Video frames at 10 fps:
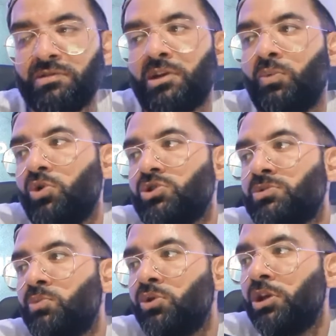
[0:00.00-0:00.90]
I watch
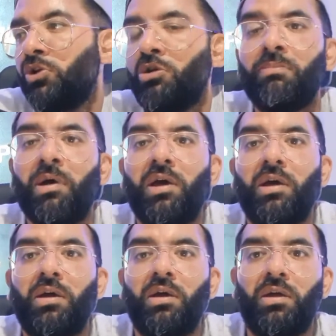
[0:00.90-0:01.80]
Morning Combat
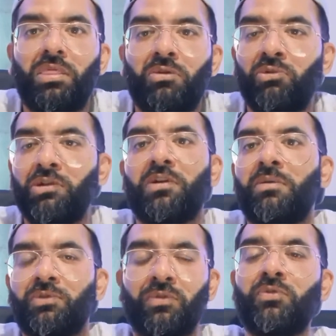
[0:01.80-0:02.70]
3
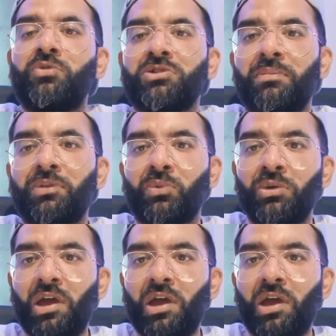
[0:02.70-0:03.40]
times or 4 times a week,